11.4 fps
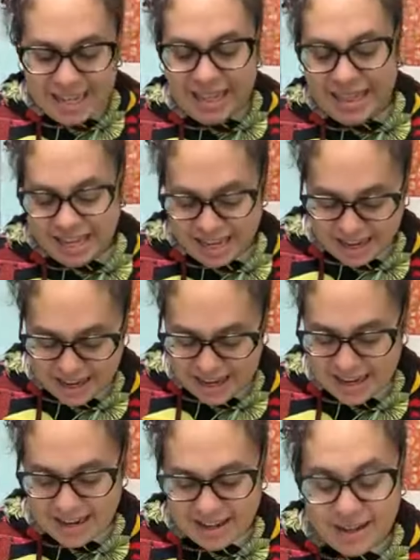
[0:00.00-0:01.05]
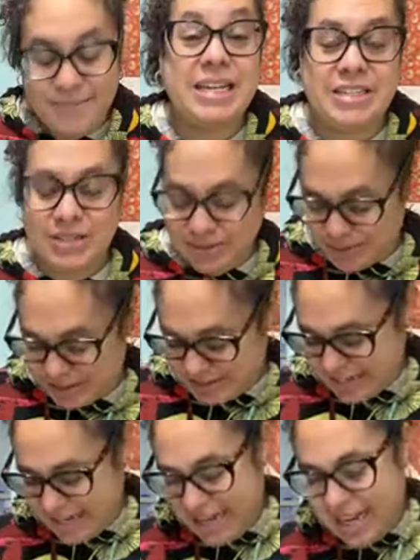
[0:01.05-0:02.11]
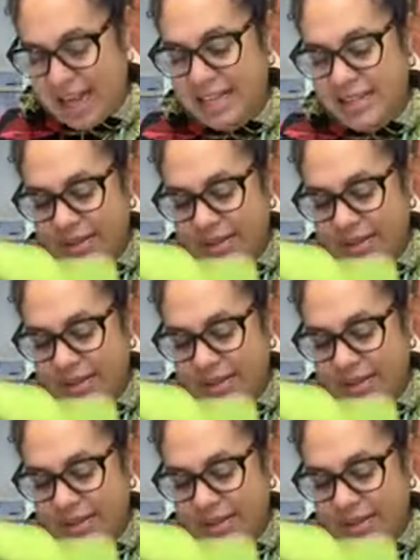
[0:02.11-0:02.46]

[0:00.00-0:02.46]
they got a quilt. And